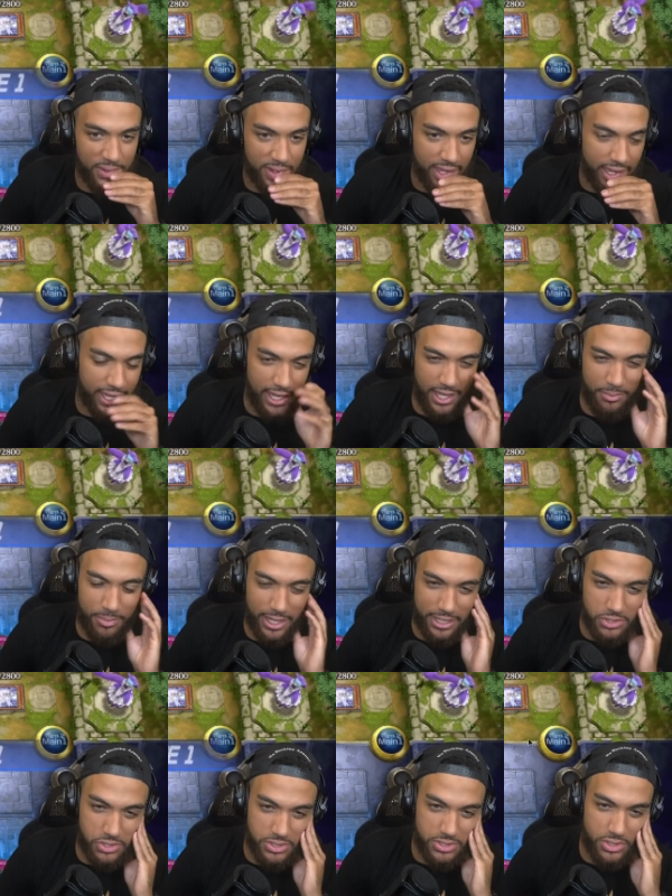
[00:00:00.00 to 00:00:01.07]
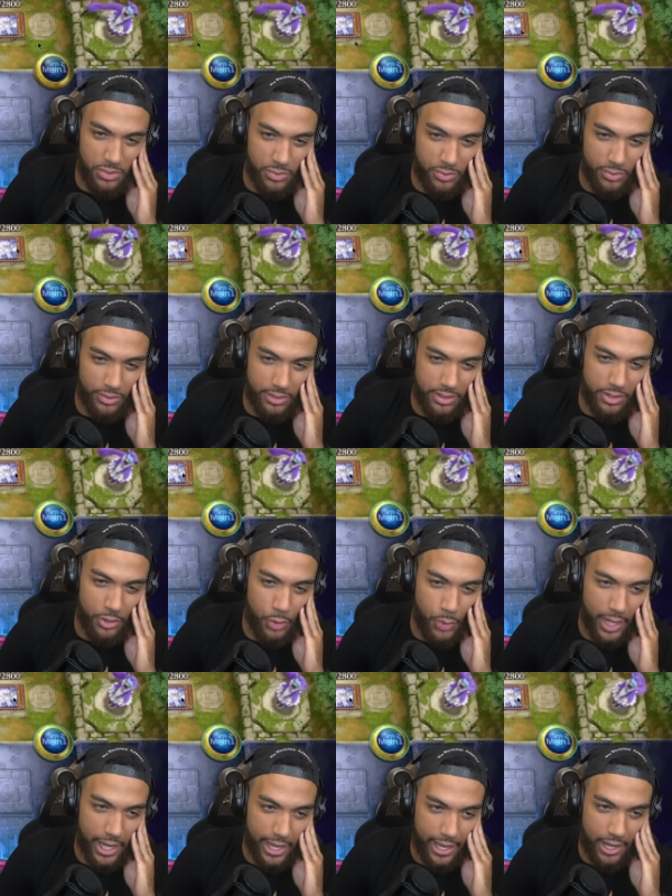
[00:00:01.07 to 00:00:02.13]
hand, but I just don't know
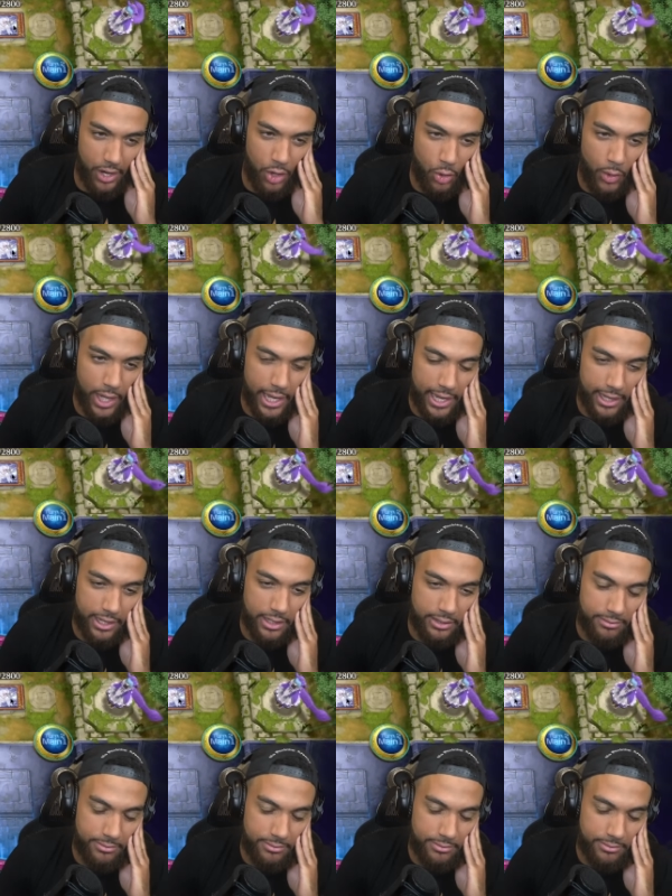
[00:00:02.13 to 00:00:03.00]
how I